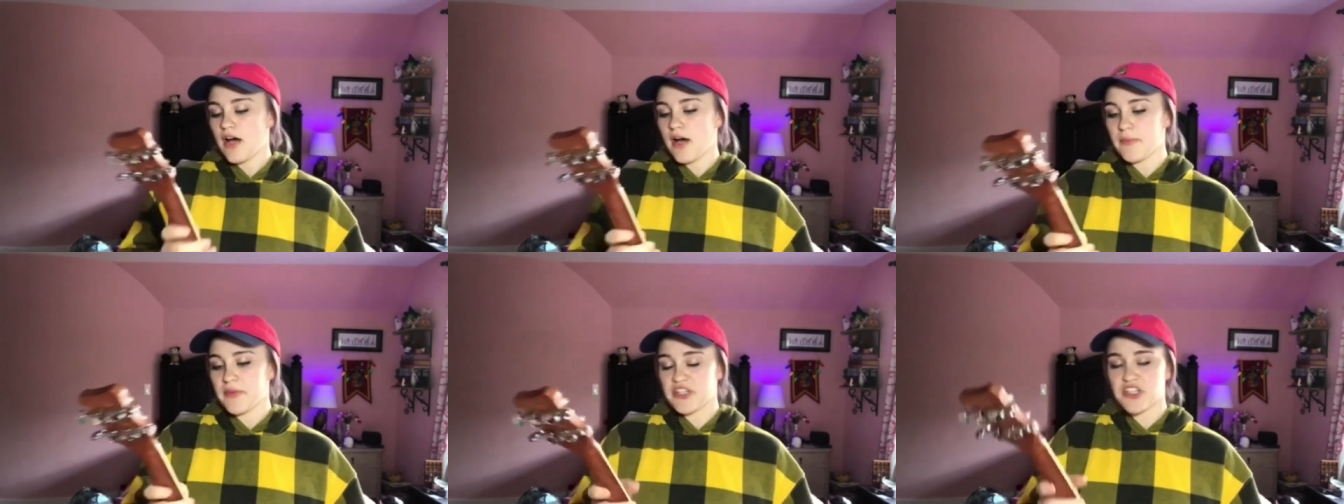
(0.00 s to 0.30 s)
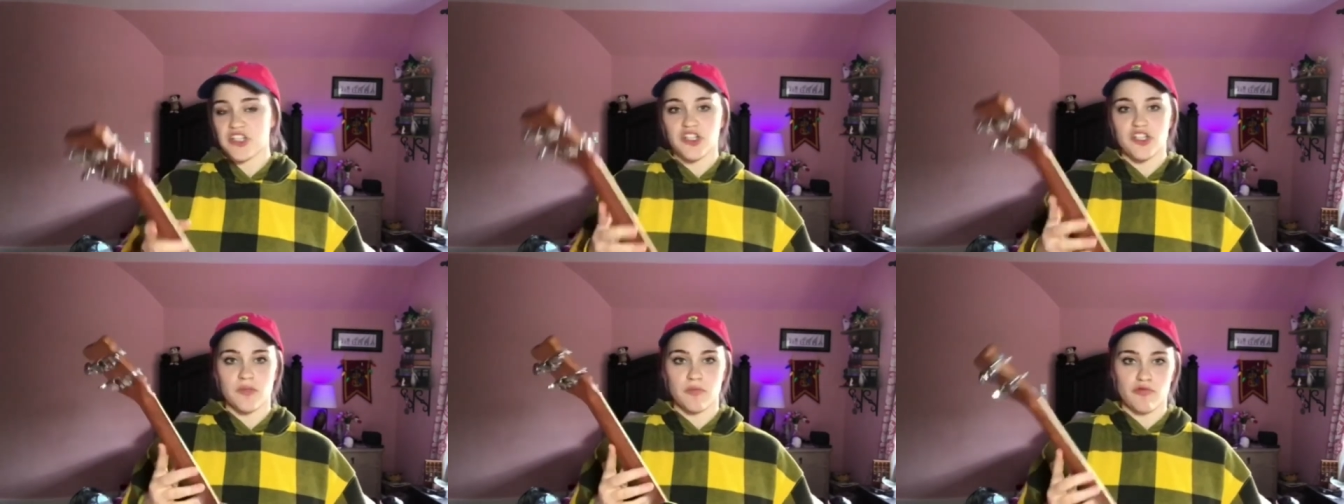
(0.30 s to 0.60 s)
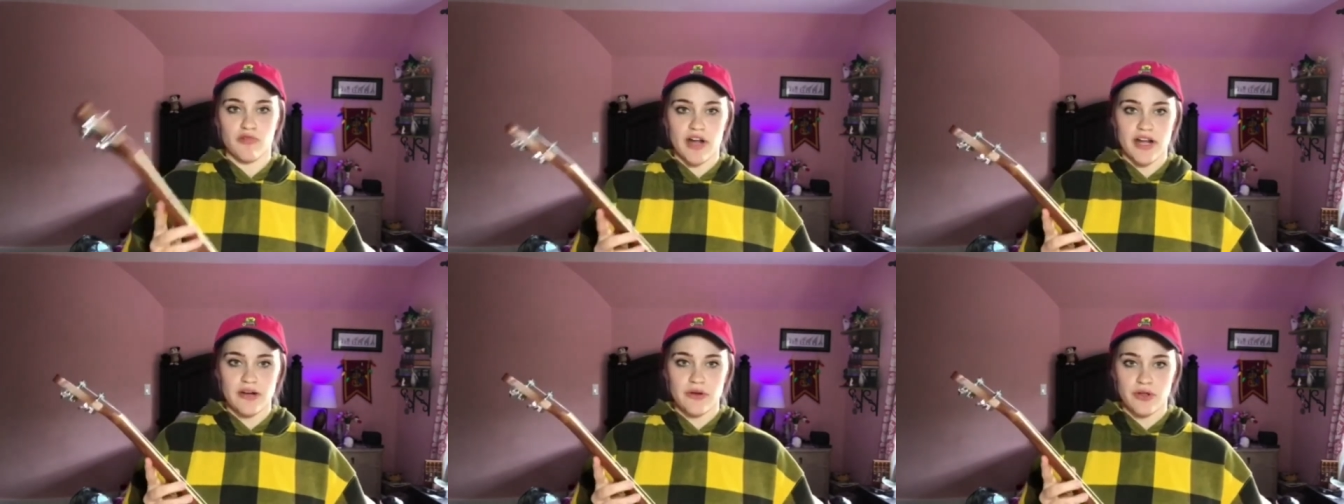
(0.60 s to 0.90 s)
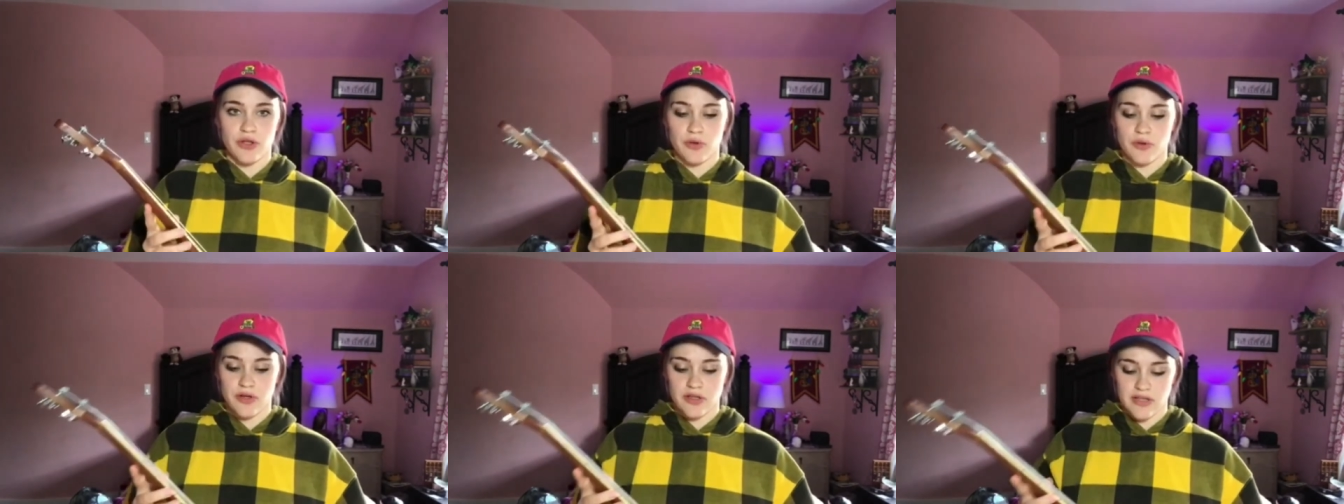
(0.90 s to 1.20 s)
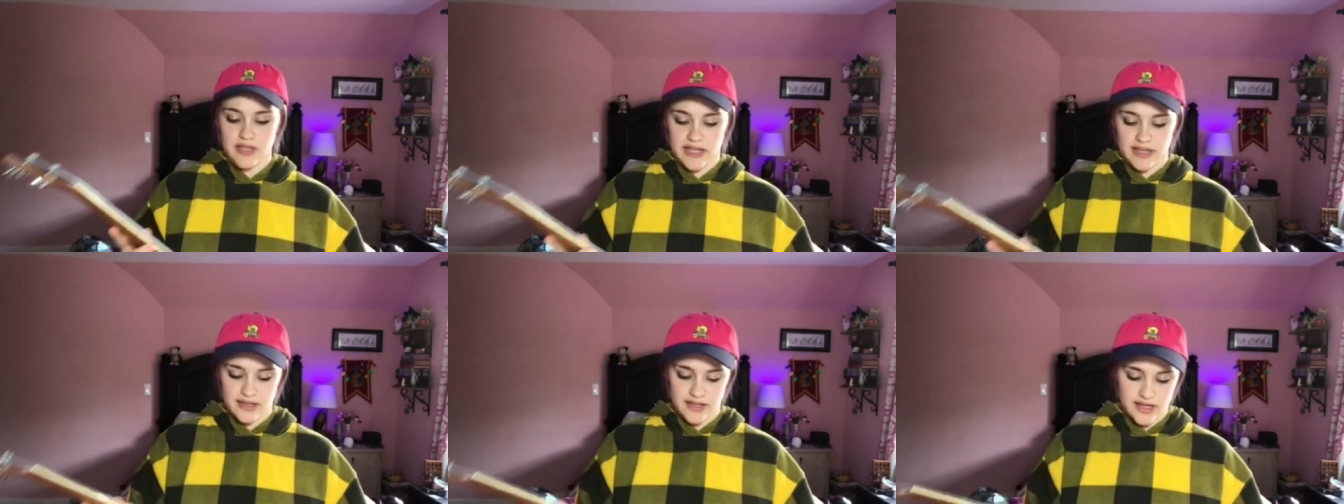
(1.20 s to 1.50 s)
It's a soprano
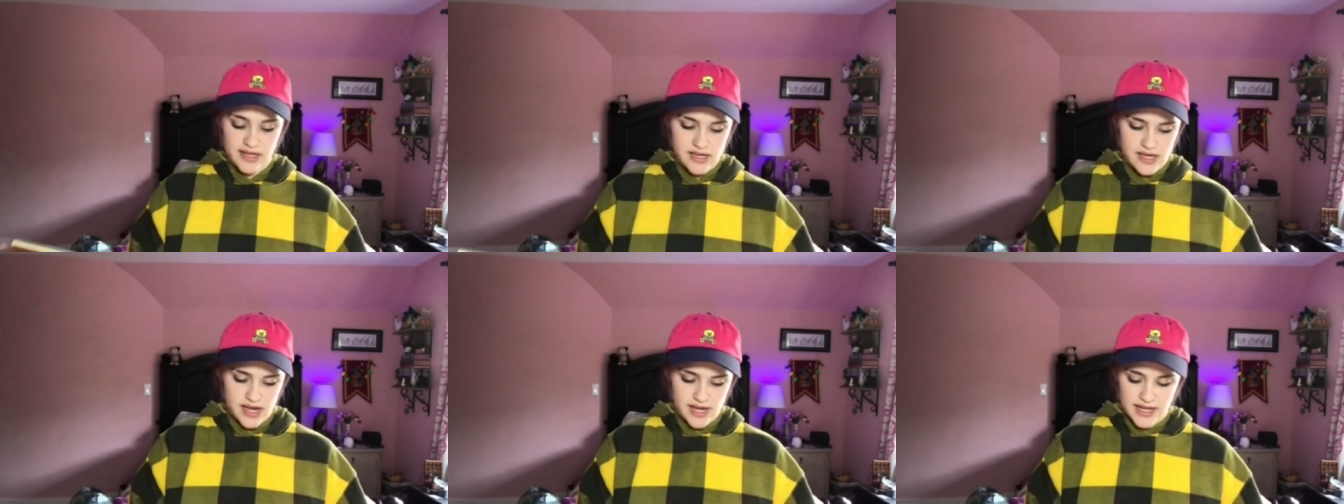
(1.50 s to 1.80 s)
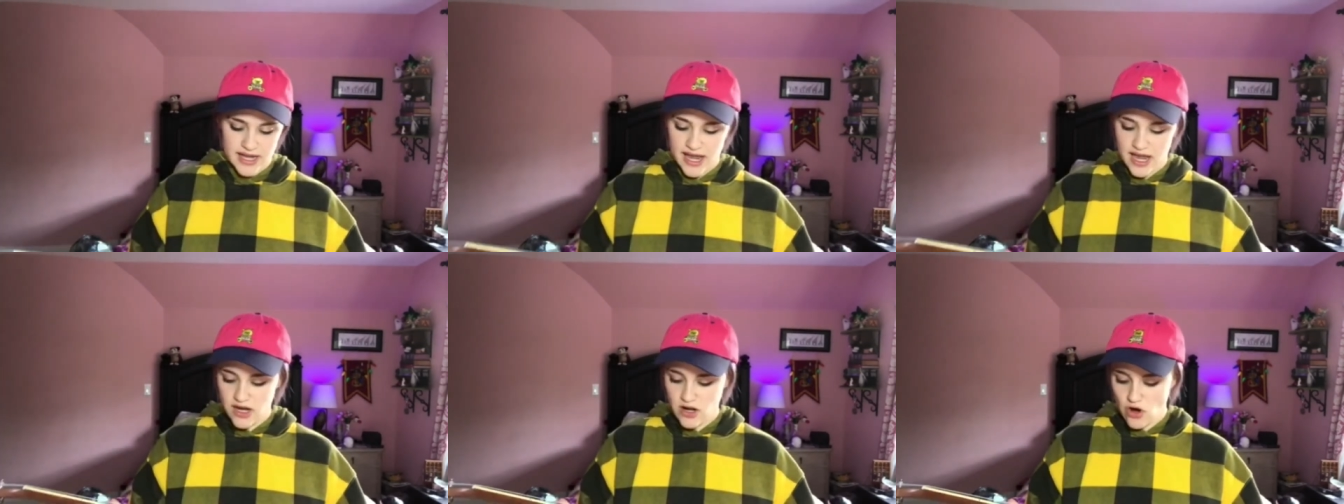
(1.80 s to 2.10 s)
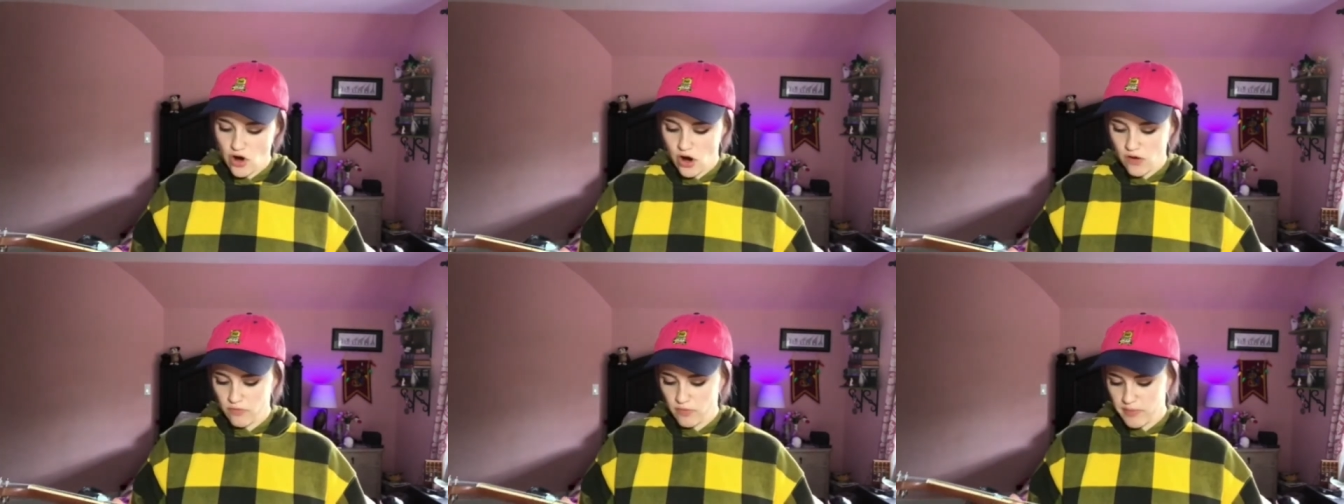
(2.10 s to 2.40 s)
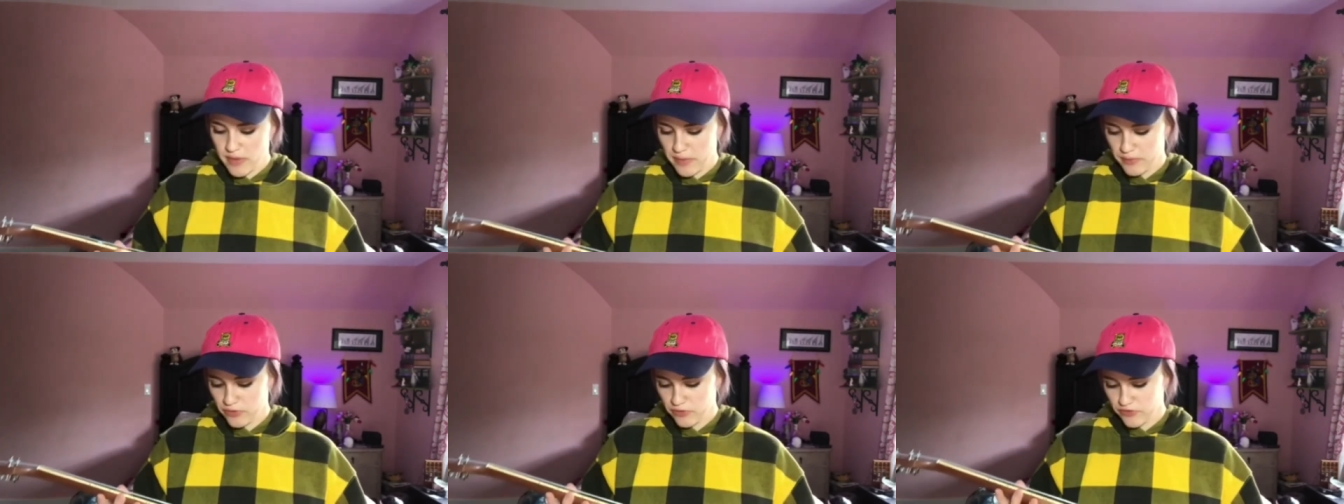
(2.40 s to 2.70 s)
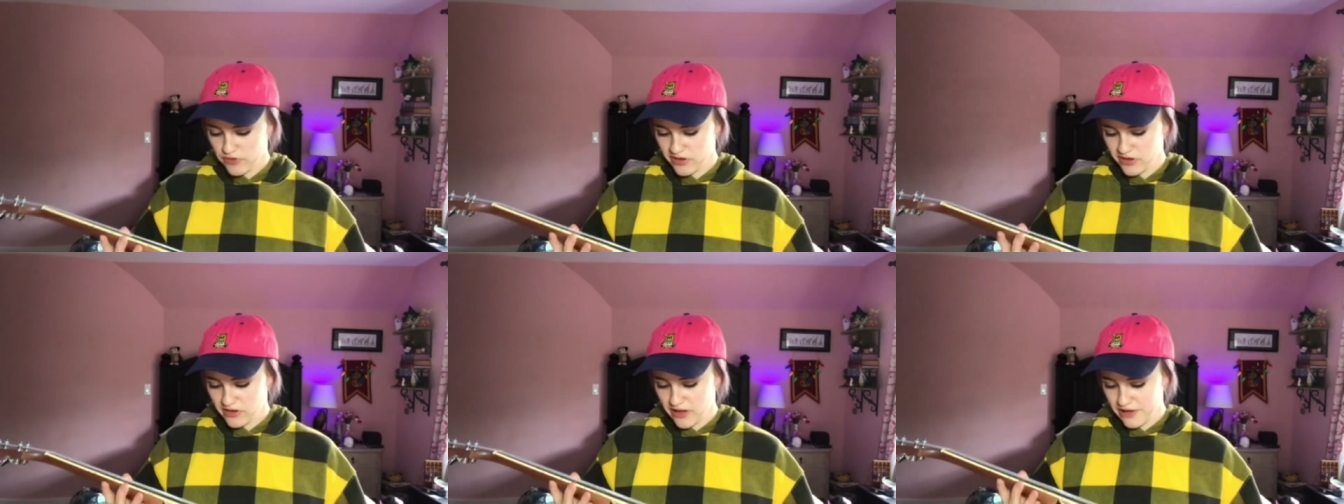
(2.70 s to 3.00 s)
ukulele. I cannot remember for
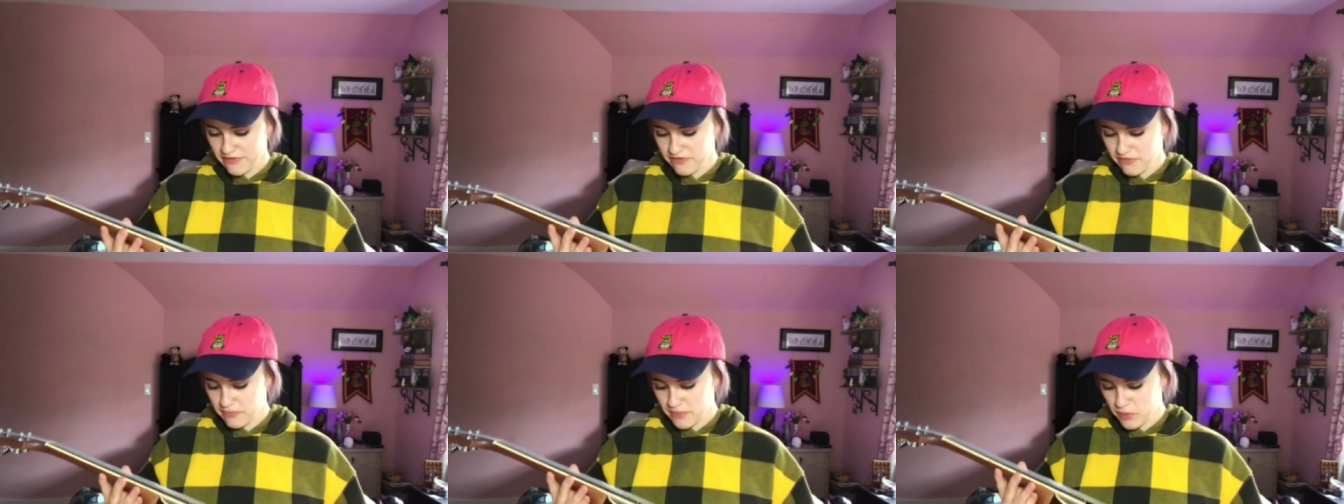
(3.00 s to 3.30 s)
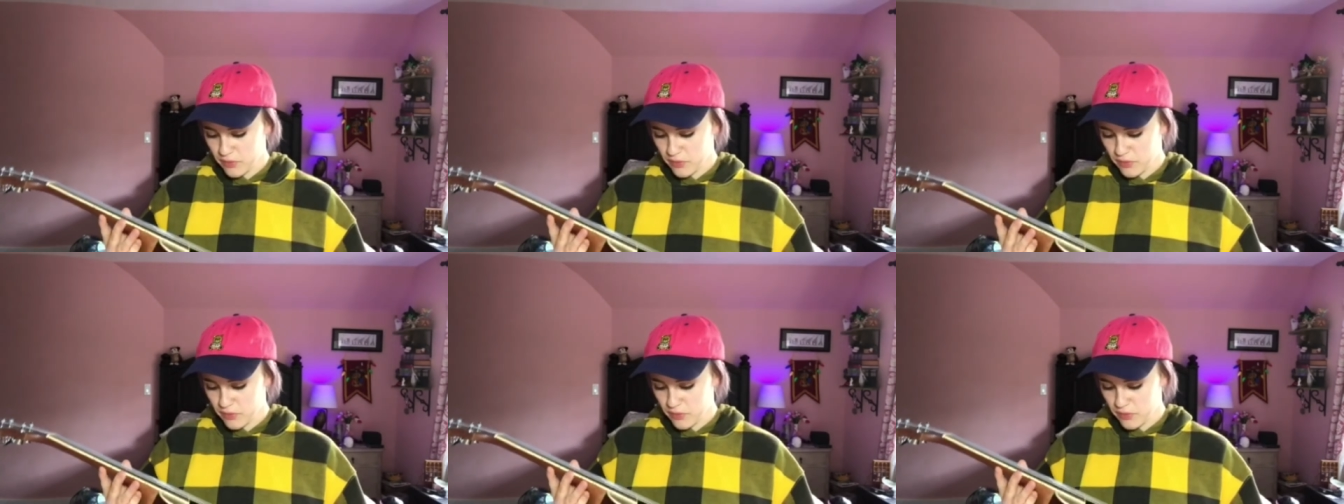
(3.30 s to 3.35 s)
the life of me